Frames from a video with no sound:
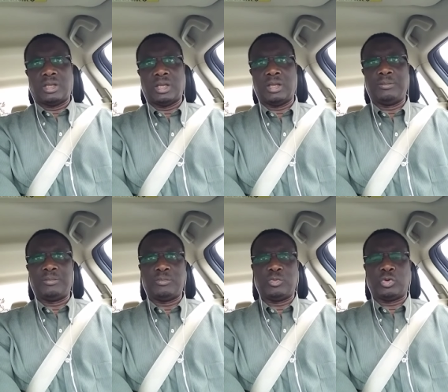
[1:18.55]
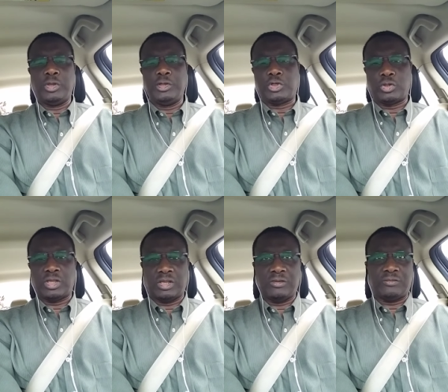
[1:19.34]
I'm going to
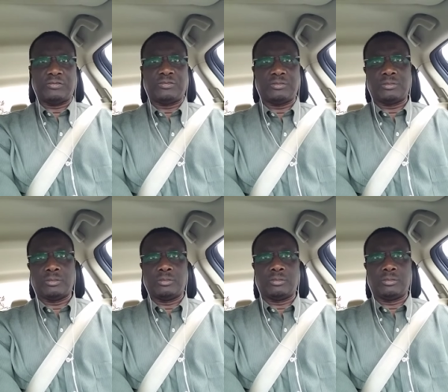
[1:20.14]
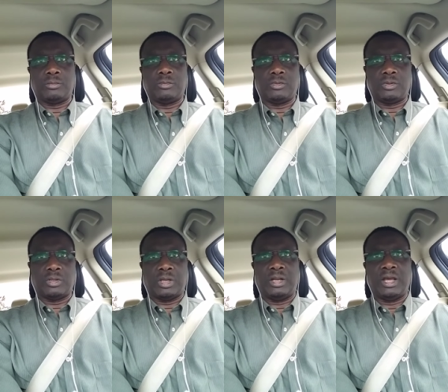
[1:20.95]
give
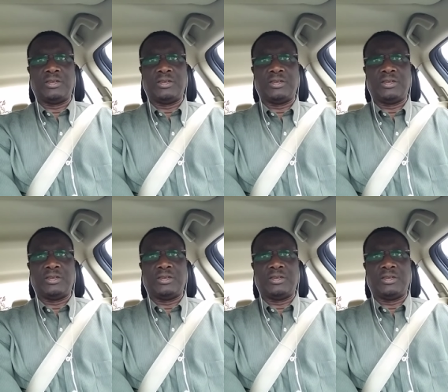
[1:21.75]
an